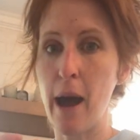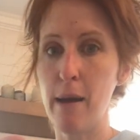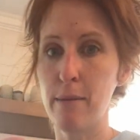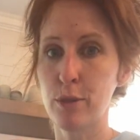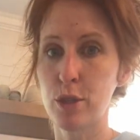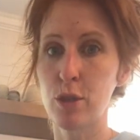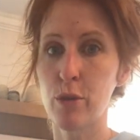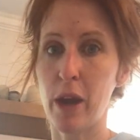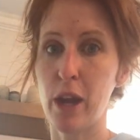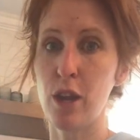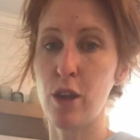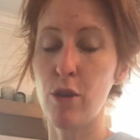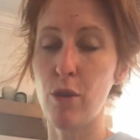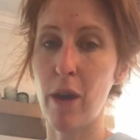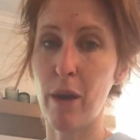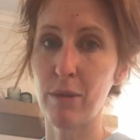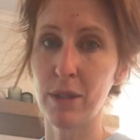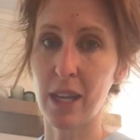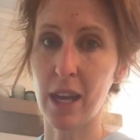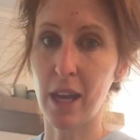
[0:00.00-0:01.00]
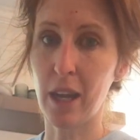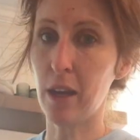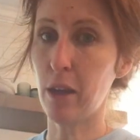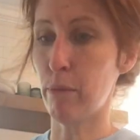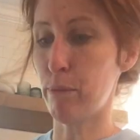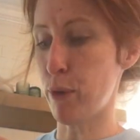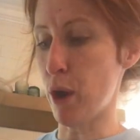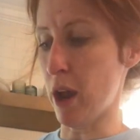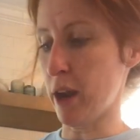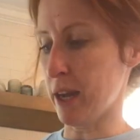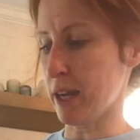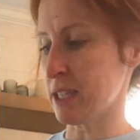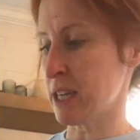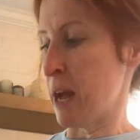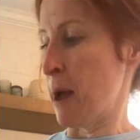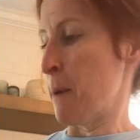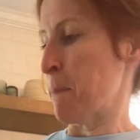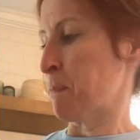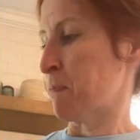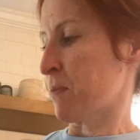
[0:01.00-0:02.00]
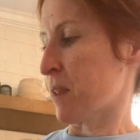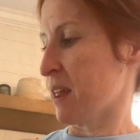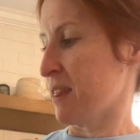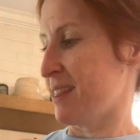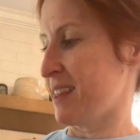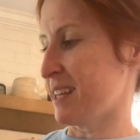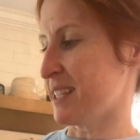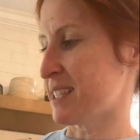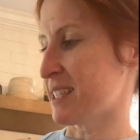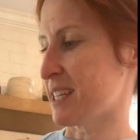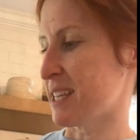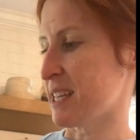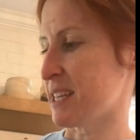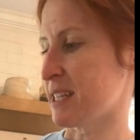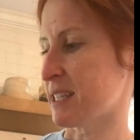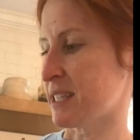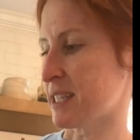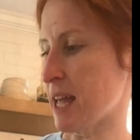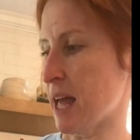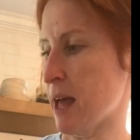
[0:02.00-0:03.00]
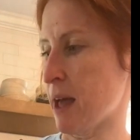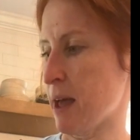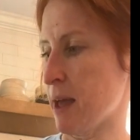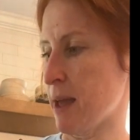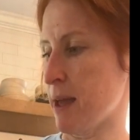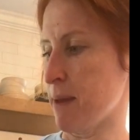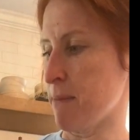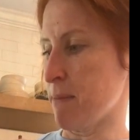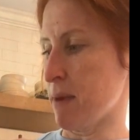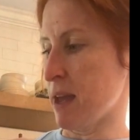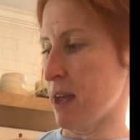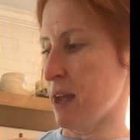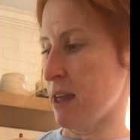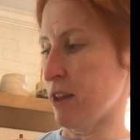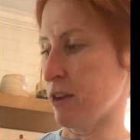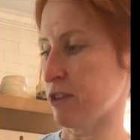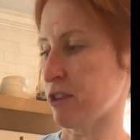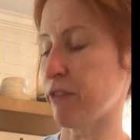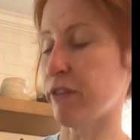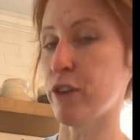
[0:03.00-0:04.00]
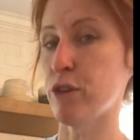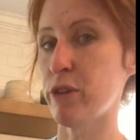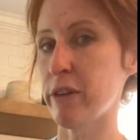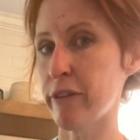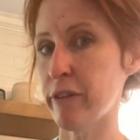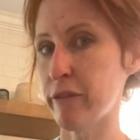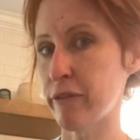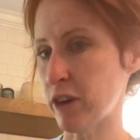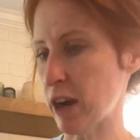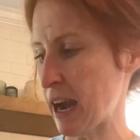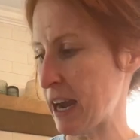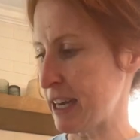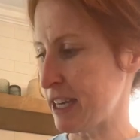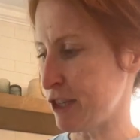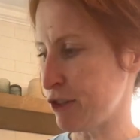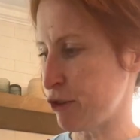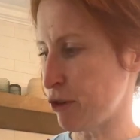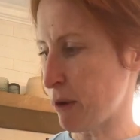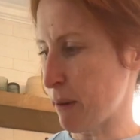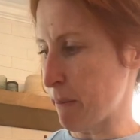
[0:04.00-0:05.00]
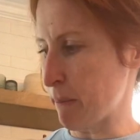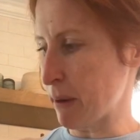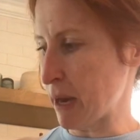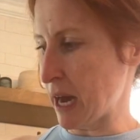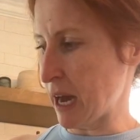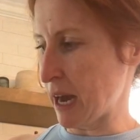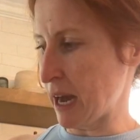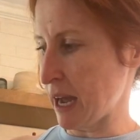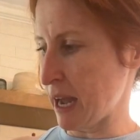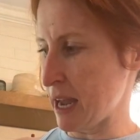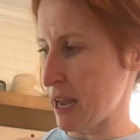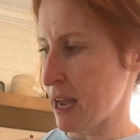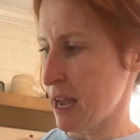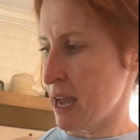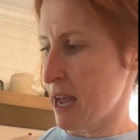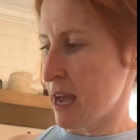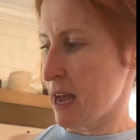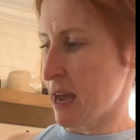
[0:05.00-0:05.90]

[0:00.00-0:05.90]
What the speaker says: So I knew I was getting a good product. This is, there's a few different varieties you can buy.